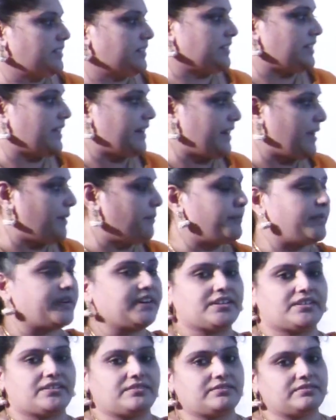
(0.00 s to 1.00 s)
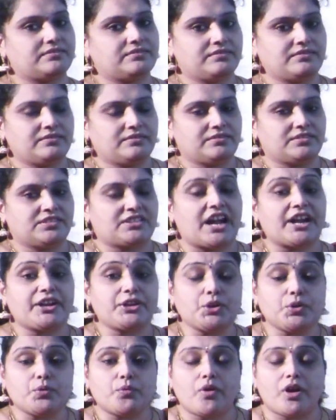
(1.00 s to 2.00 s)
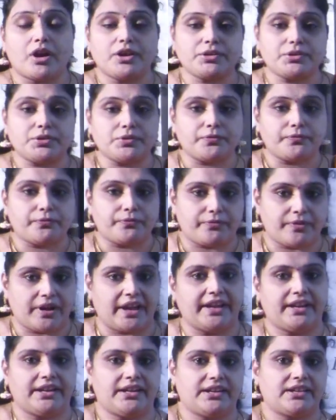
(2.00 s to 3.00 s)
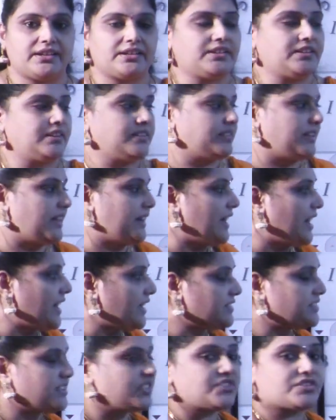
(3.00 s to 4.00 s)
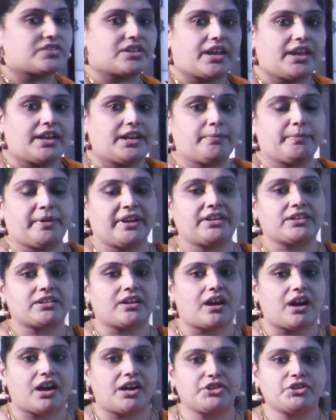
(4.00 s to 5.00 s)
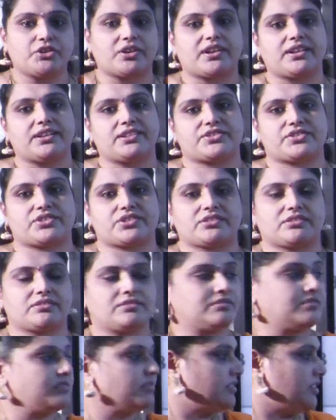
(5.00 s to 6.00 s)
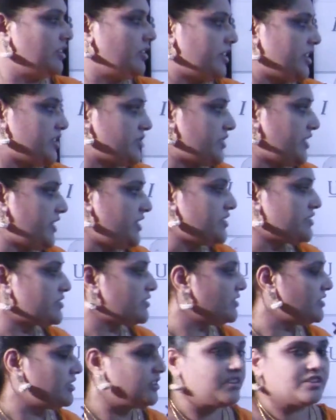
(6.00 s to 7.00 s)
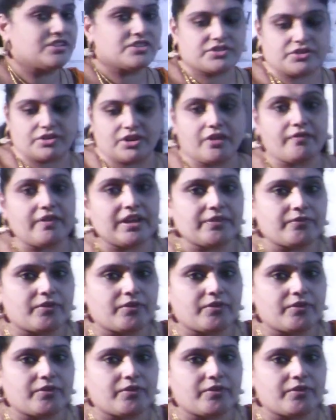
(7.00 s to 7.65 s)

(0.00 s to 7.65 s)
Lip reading: the number that you want to find the largest element on your list. Okay, students. So now I